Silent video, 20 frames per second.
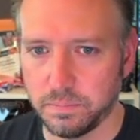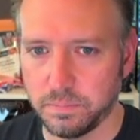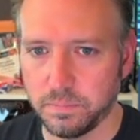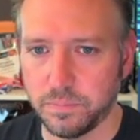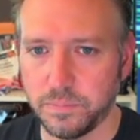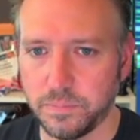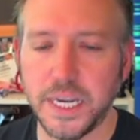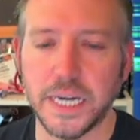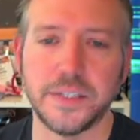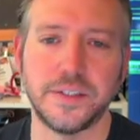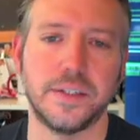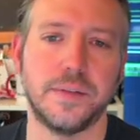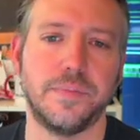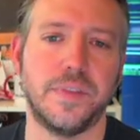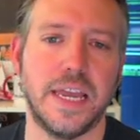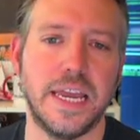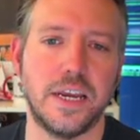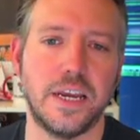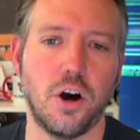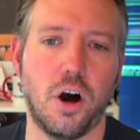Yes,
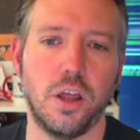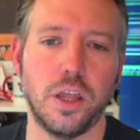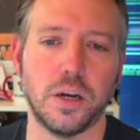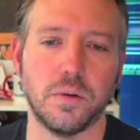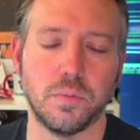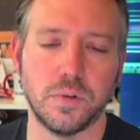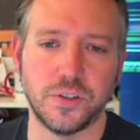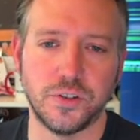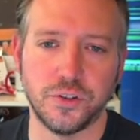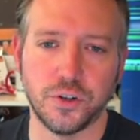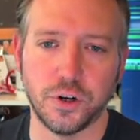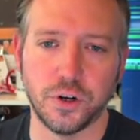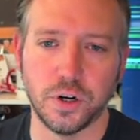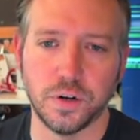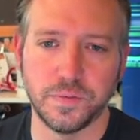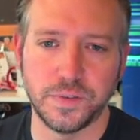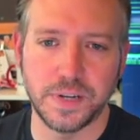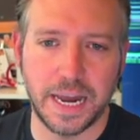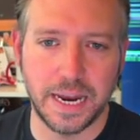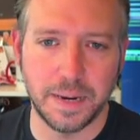they call it
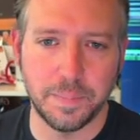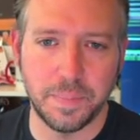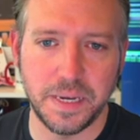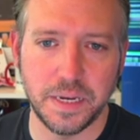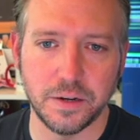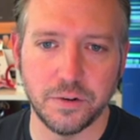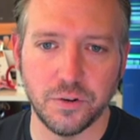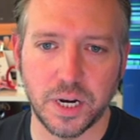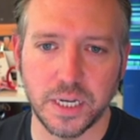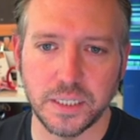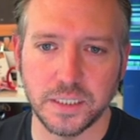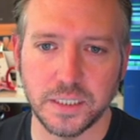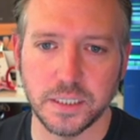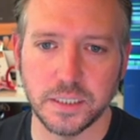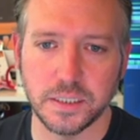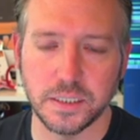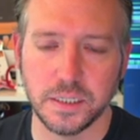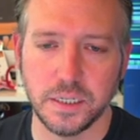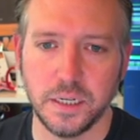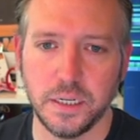reserved IP
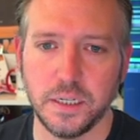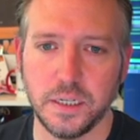addresses.